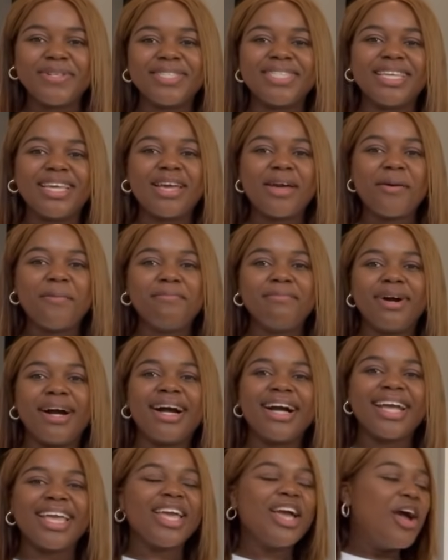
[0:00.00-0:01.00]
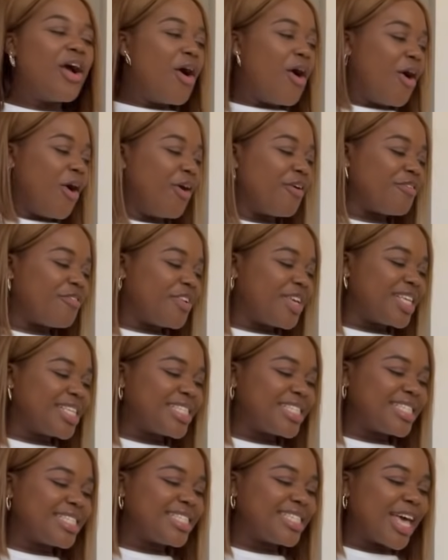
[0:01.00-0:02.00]
building my
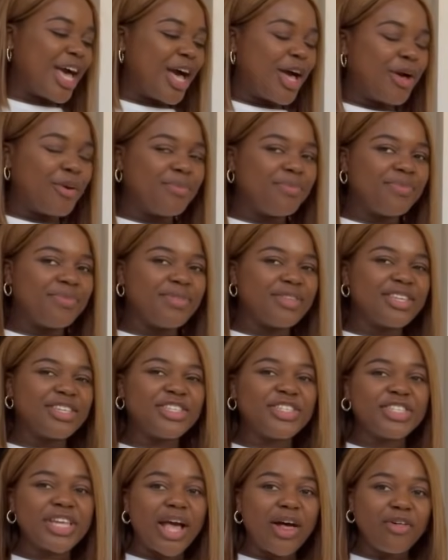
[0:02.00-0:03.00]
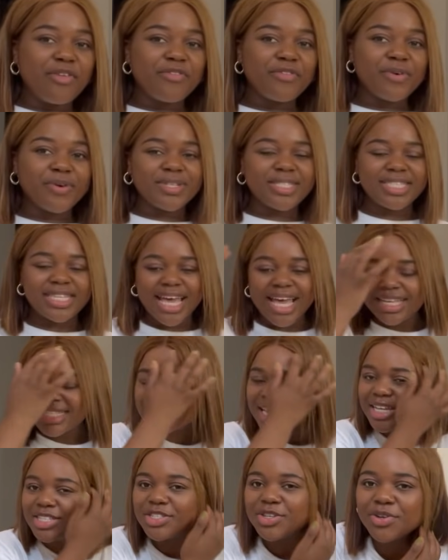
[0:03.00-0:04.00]
office um, shelf or
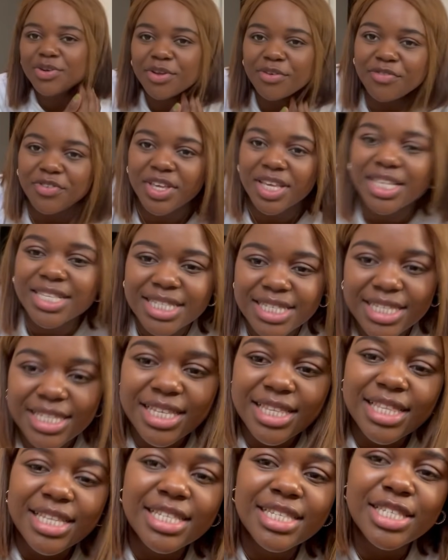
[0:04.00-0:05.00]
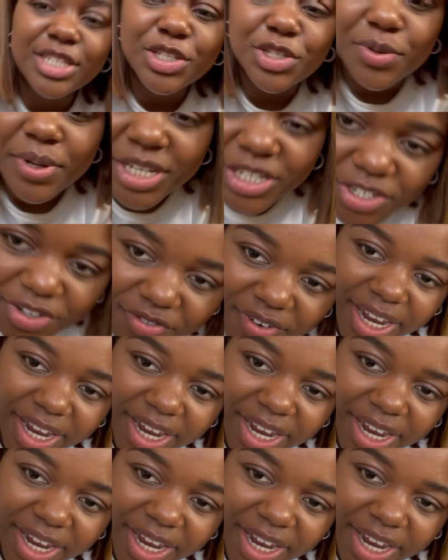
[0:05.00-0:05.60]
desk. I don't know if you can see the situation